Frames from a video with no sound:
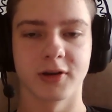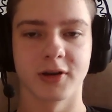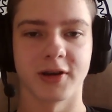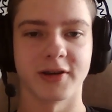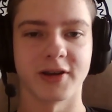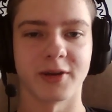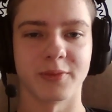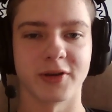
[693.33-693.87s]

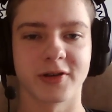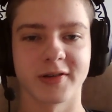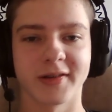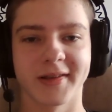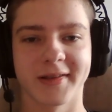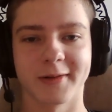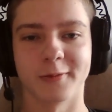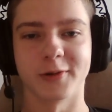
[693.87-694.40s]
yeah,
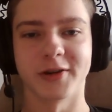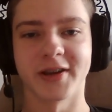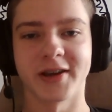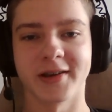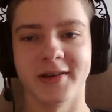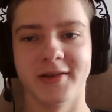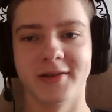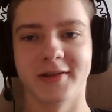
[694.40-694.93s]
because when
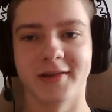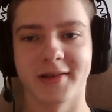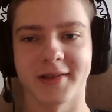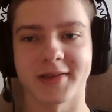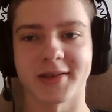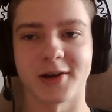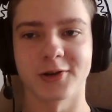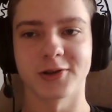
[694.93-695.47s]
I
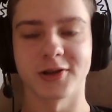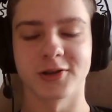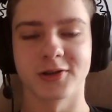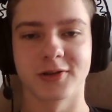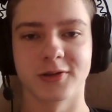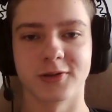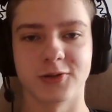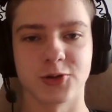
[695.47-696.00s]
started
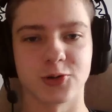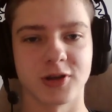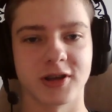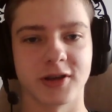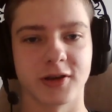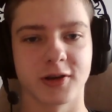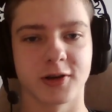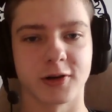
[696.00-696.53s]

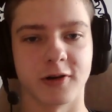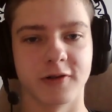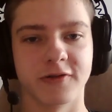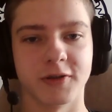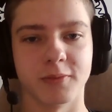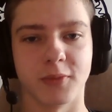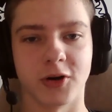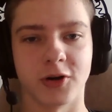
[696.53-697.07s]
drinking
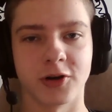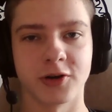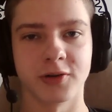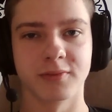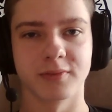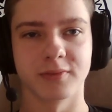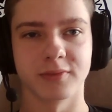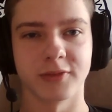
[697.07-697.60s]
coffee more,
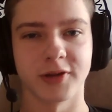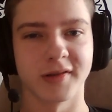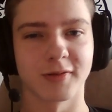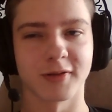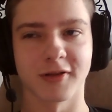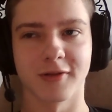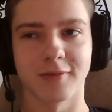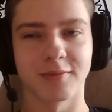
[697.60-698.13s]
this
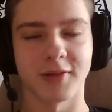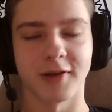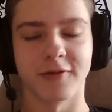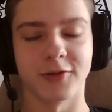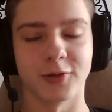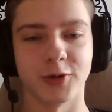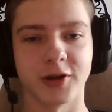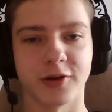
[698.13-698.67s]
was a
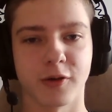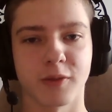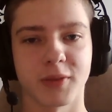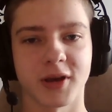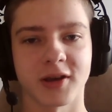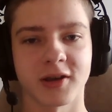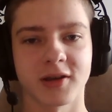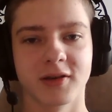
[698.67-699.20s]
few years
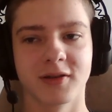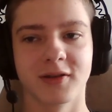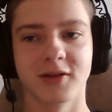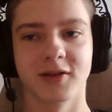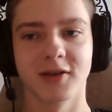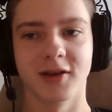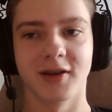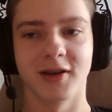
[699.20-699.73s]
back,
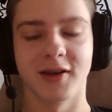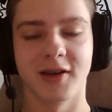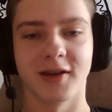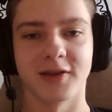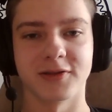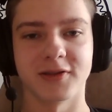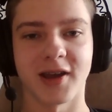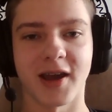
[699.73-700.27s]

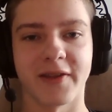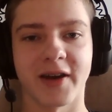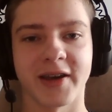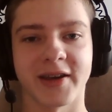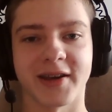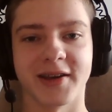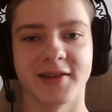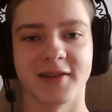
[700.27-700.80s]
and I
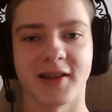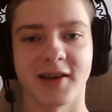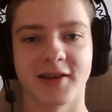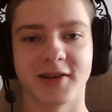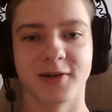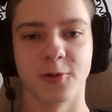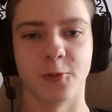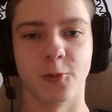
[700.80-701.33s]
had
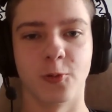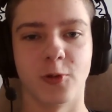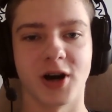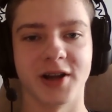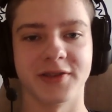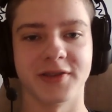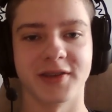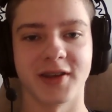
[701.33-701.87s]
like
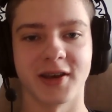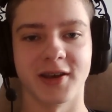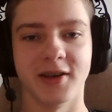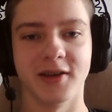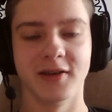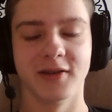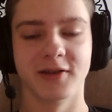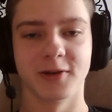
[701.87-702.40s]
one
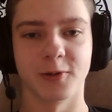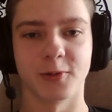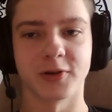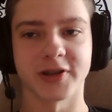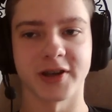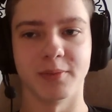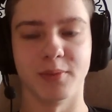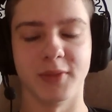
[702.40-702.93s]
day
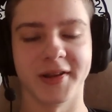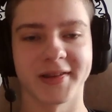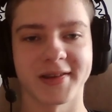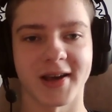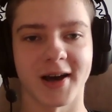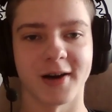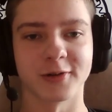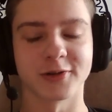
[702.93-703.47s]
when I missed
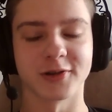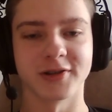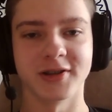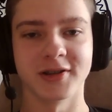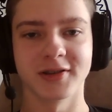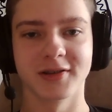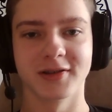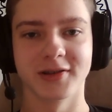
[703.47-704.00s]
out on
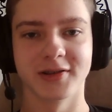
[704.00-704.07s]
it,